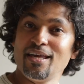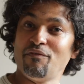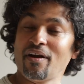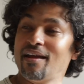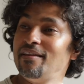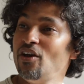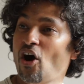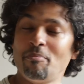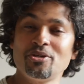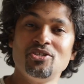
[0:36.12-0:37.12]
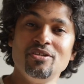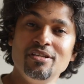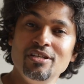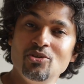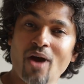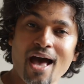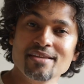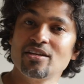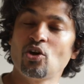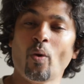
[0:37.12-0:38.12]
if I get the opportunity to
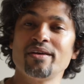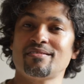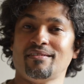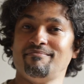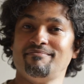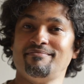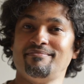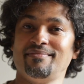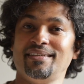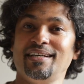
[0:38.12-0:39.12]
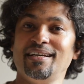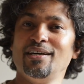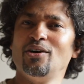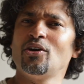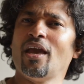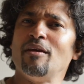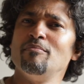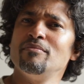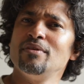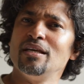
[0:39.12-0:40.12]
ask the question, okay,
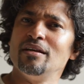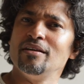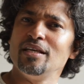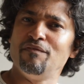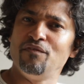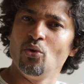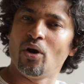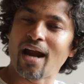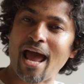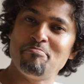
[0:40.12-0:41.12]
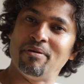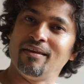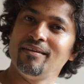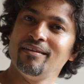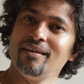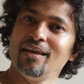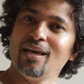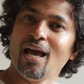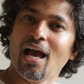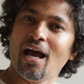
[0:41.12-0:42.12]
if you are happy,
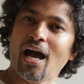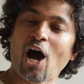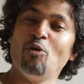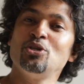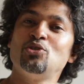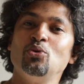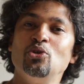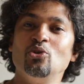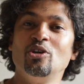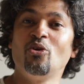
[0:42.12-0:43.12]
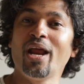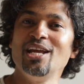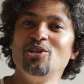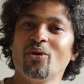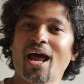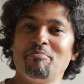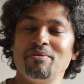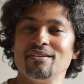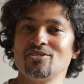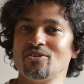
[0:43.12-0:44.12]
how much would you grade your
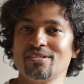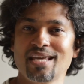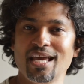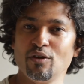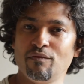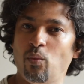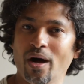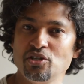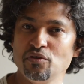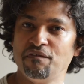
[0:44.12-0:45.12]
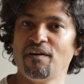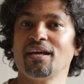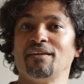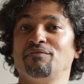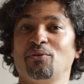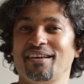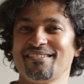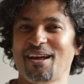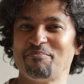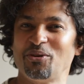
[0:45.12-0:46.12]
happiness on a scale of 1 to 5, for
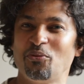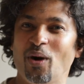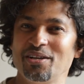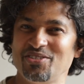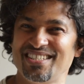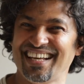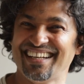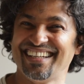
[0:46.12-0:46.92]
example, or 1 to 10?